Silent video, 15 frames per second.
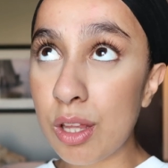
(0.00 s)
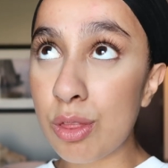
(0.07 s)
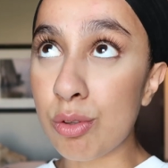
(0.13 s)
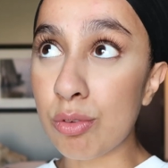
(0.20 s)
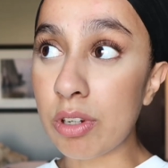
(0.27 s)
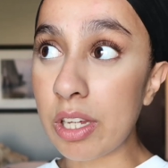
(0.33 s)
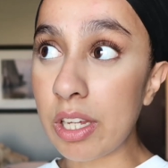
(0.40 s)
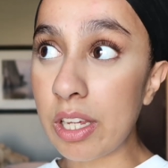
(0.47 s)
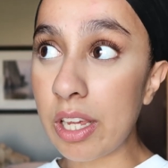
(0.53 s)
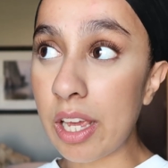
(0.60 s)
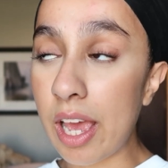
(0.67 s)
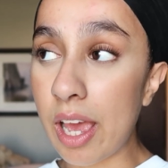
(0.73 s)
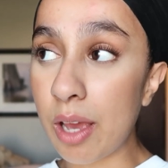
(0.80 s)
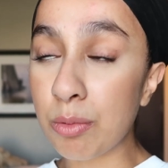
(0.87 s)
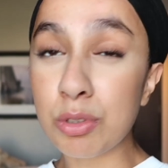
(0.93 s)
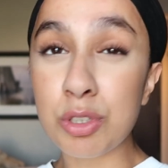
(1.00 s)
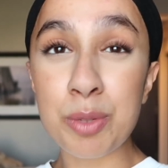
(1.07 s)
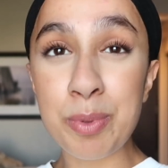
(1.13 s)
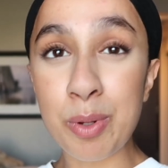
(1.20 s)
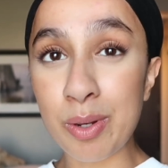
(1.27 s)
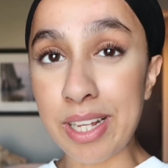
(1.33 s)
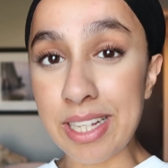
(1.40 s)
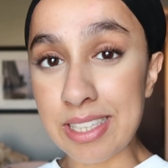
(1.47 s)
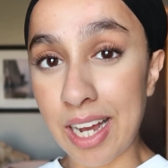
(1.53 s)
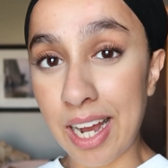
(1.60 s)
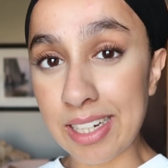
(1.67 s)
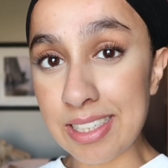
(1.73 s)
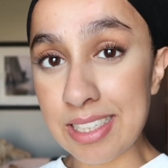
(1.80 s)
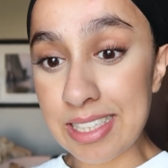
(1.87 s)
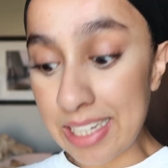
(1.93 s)
three, well, to be honest,
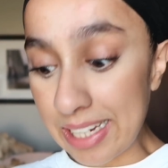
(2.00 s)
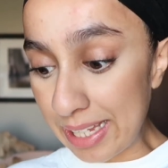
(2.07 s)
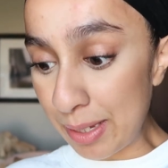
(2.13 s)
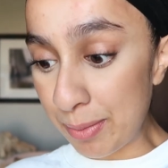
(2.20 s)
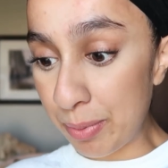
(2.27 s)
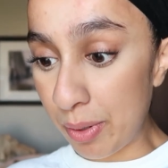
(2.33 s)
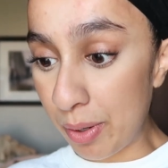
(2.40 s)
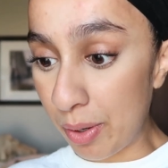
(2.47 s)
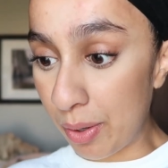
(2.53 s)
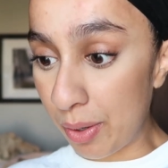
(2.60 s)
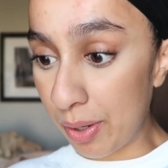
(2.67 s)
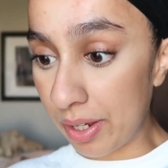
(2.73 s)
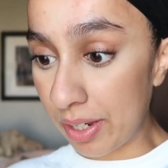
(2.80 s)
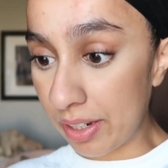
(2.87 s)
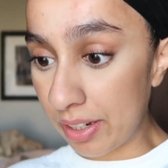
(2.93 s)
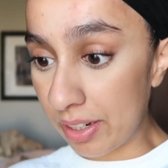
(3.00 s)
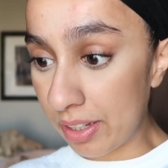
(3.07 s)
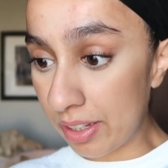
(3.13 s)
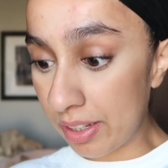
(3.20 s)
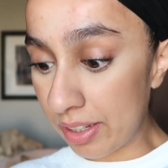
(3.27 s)
I didn't sleep on,